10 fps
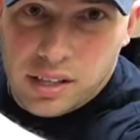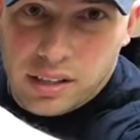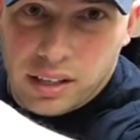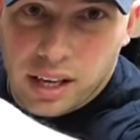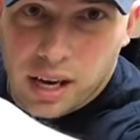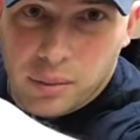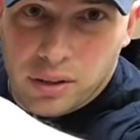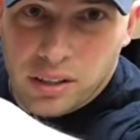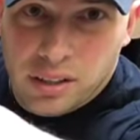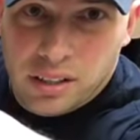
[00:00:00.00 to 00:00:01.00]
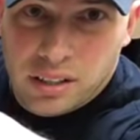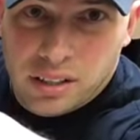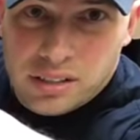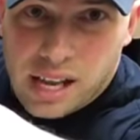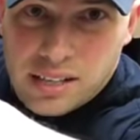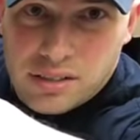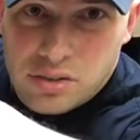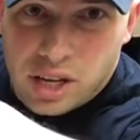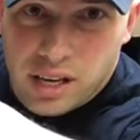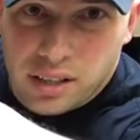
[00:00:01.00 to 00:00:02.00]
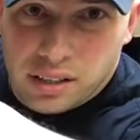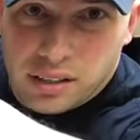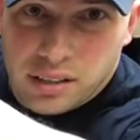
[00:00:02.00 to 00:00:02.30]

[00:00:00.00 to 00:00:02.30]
that in the camera. Nice and shiny.